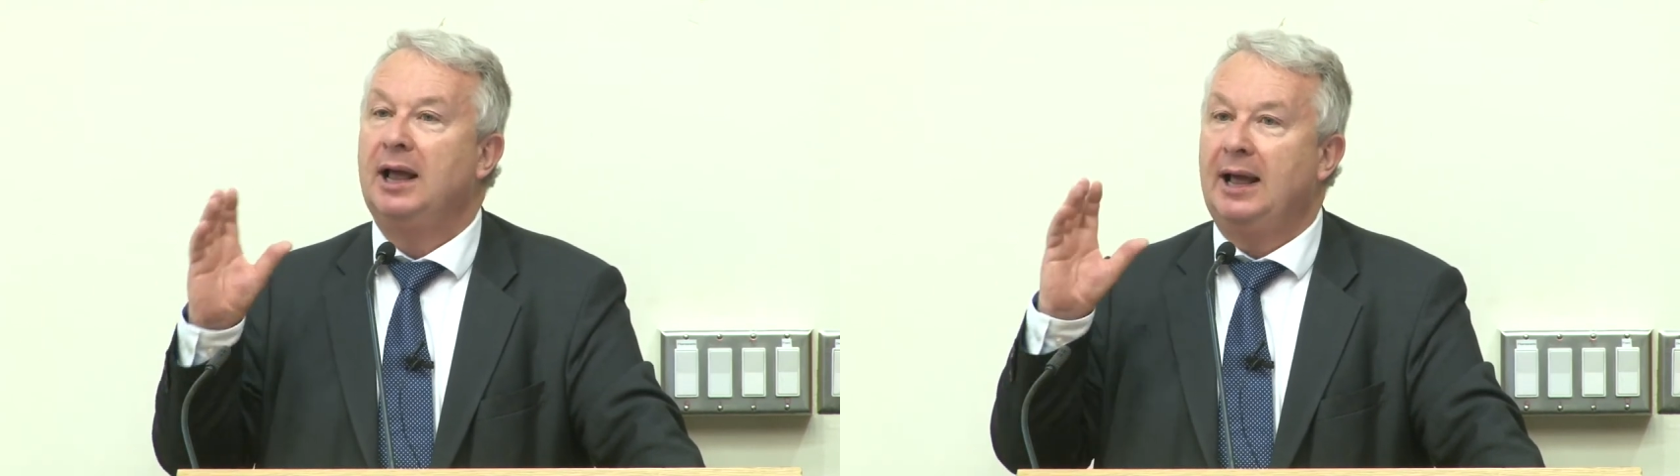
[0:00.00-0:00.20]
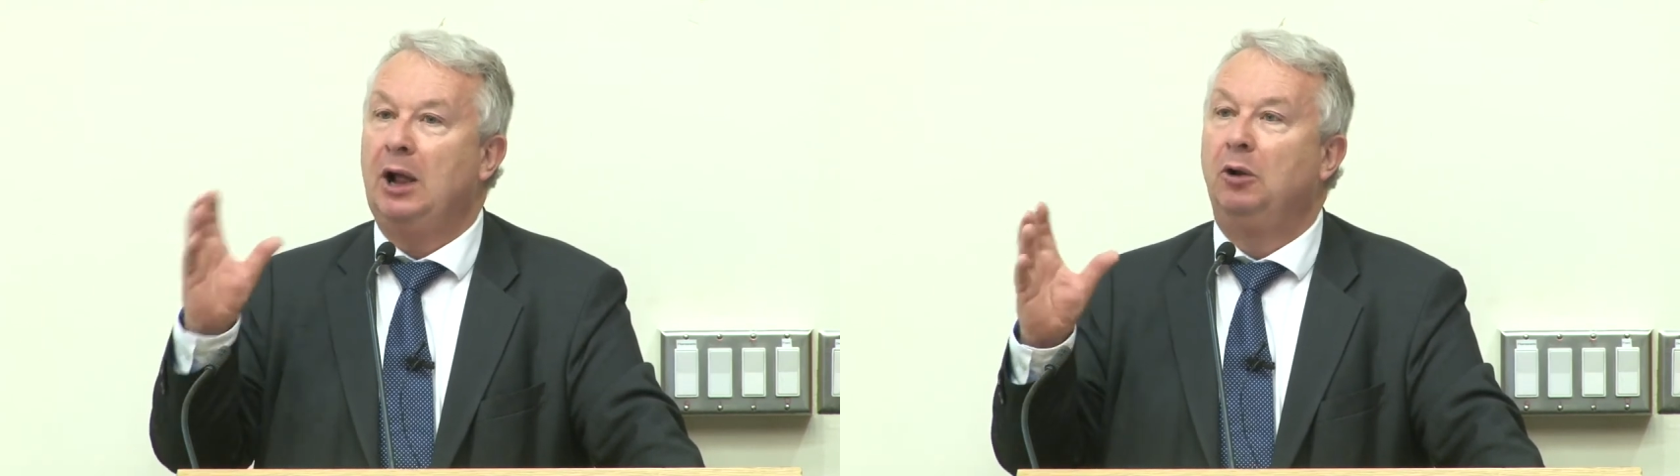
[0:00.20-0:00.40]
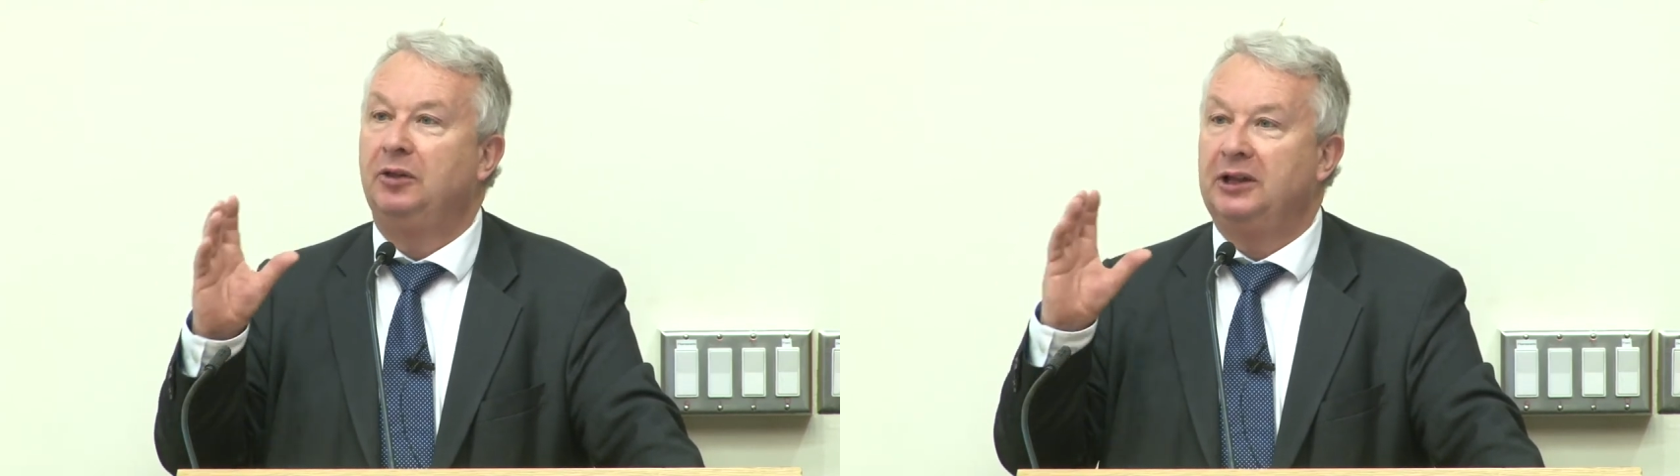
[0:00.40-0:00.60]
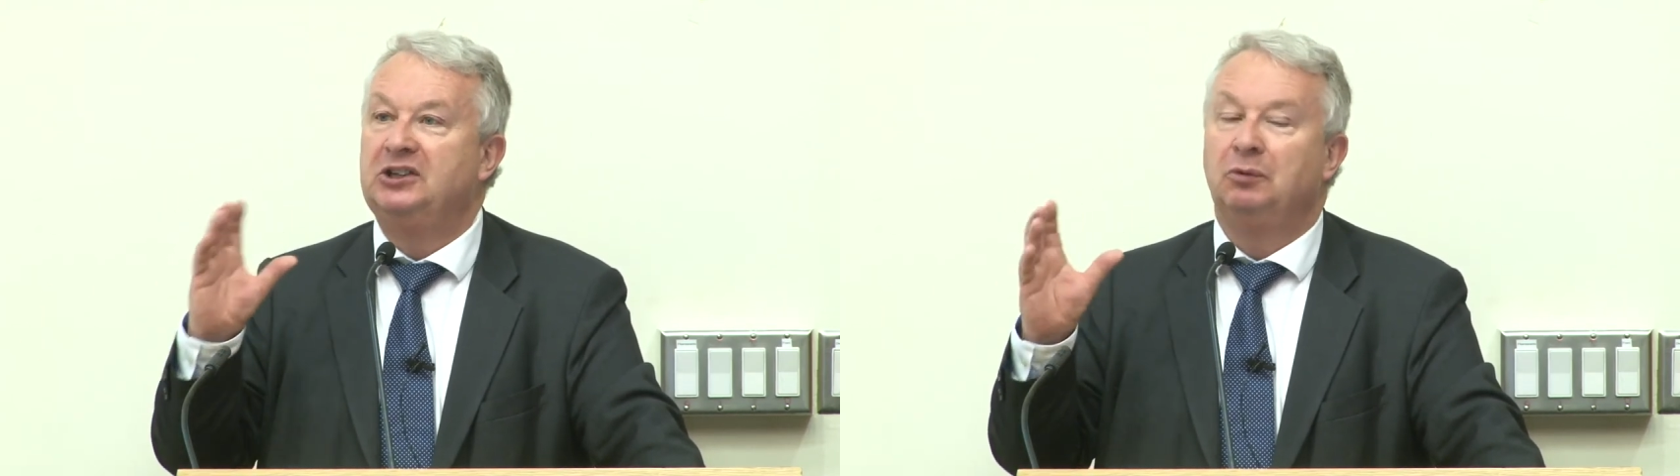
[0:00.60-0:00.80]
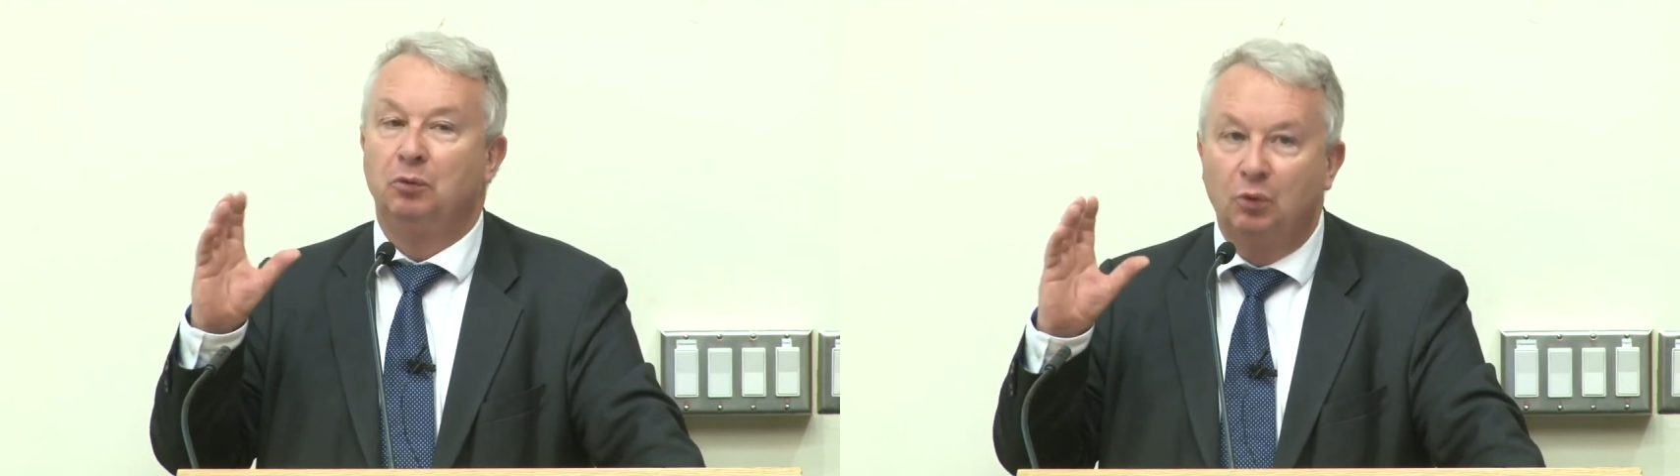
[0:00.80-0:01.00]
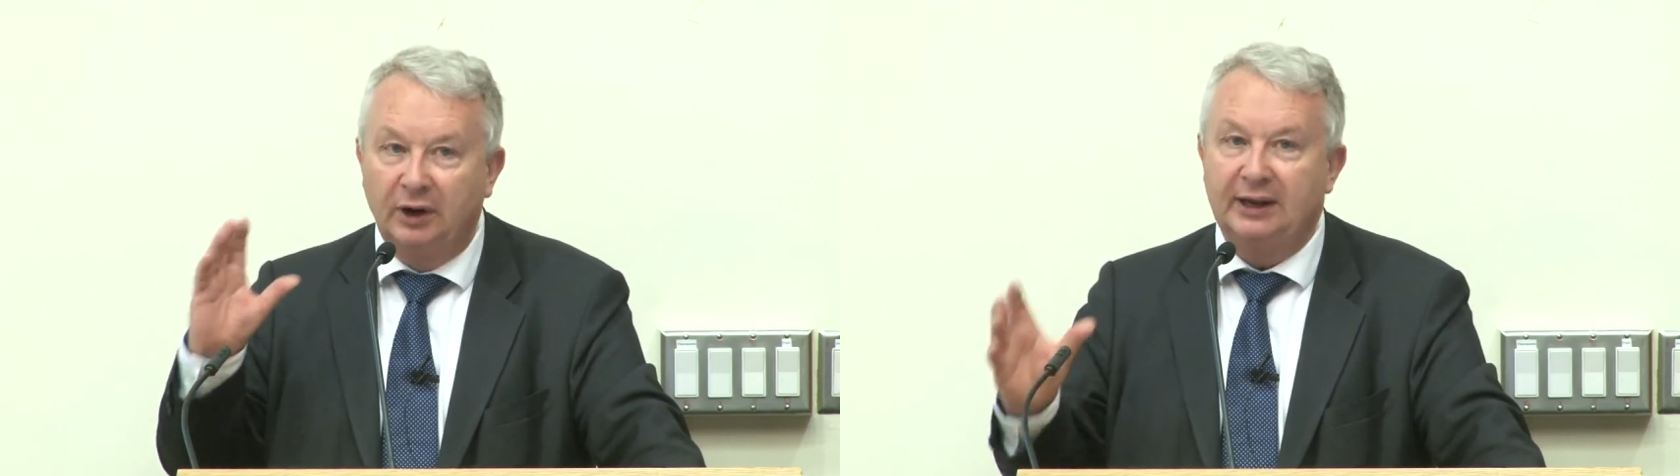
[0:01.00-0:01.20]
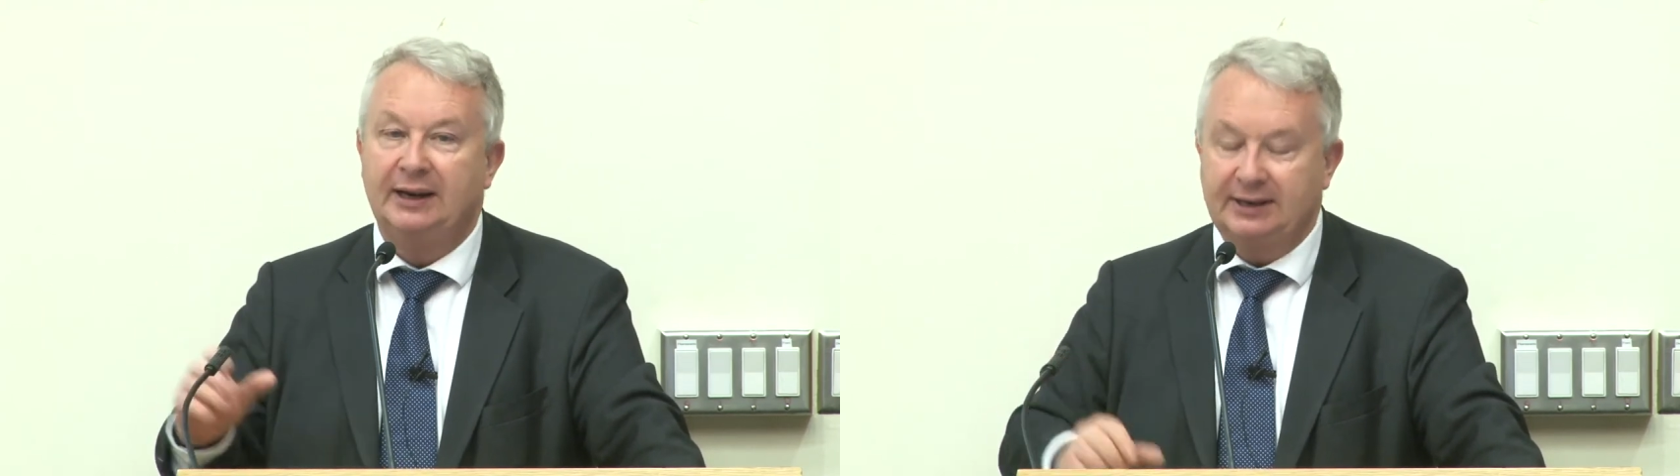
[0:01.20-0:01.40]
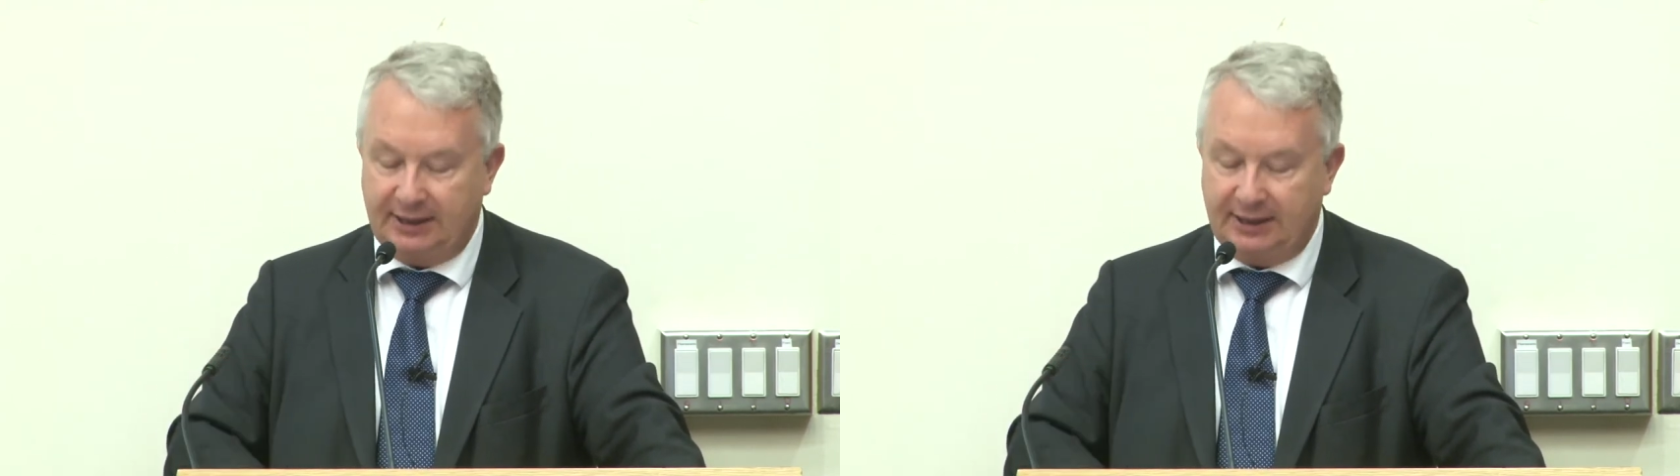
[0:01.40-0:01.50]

health is really